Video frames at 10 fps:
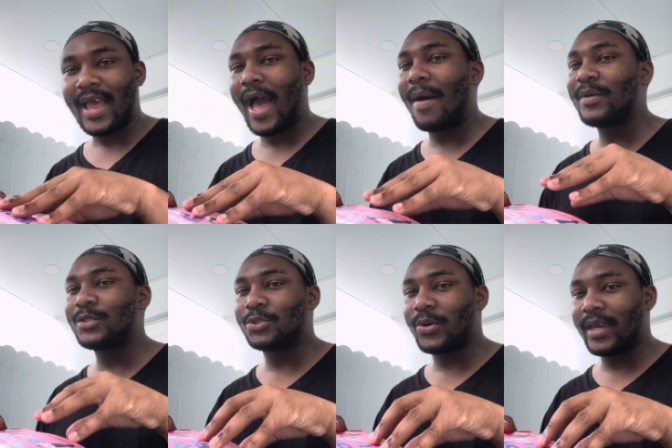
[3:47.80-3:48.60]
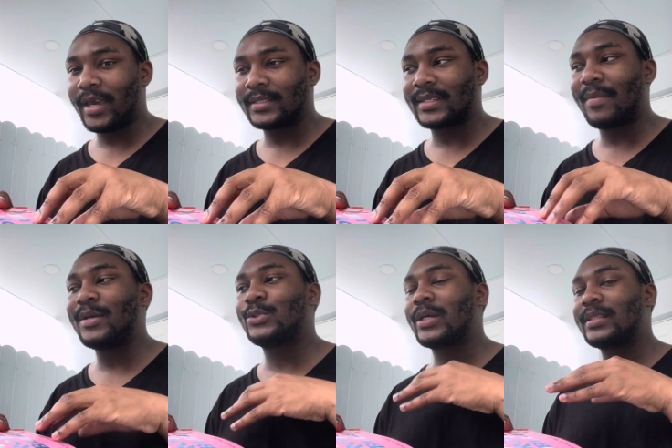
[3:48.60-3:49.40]
I'm enjoying it. I'm
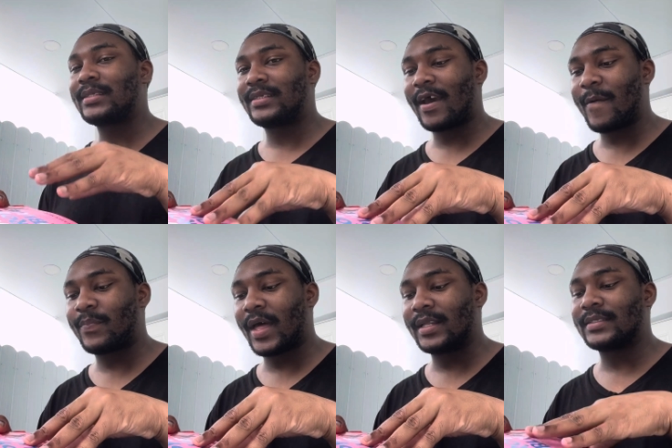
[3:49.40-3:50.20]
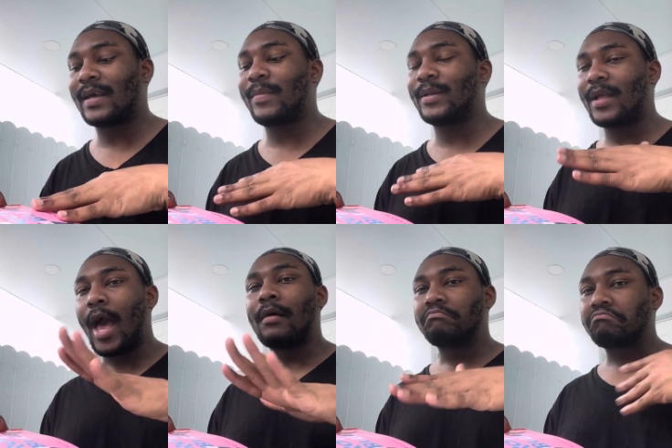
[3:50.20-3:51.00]
enjoying the depth, and
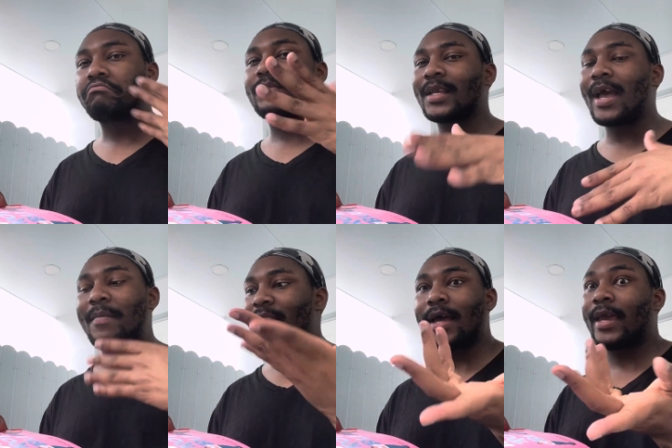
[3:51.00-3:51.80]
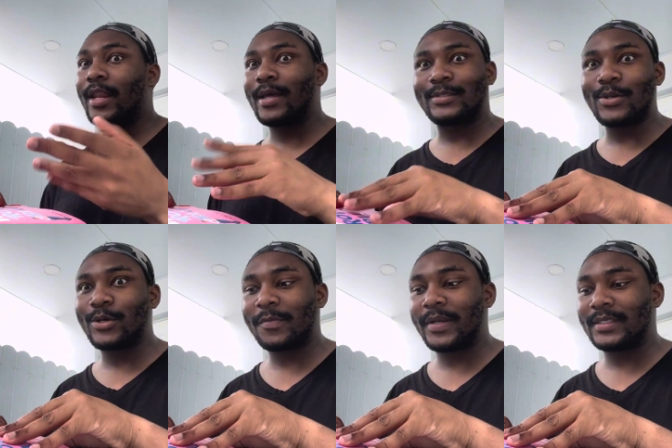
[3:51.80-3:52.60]
I mean, again, it's only
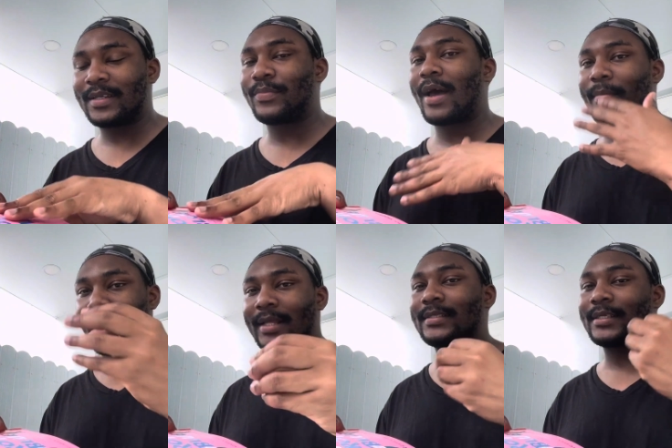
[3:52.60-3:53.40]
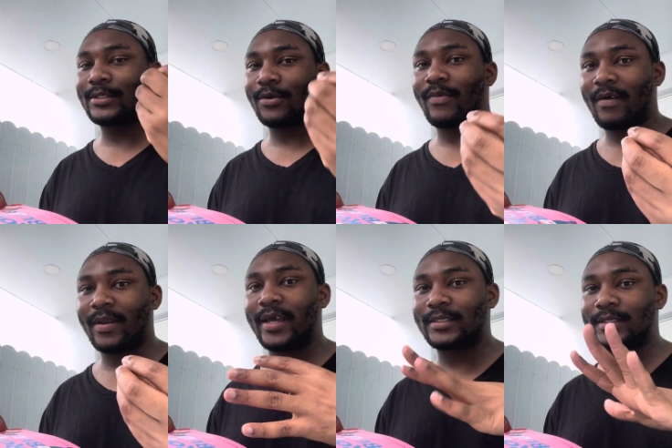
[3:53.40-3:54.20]
100 pages in, but I'm like, it's
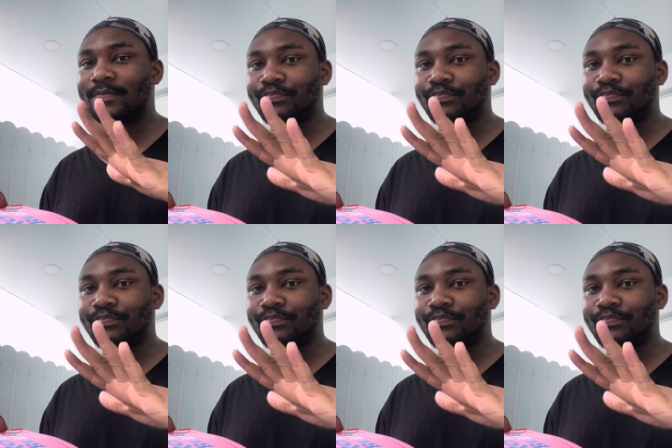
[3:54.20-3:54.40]
unraveling. It's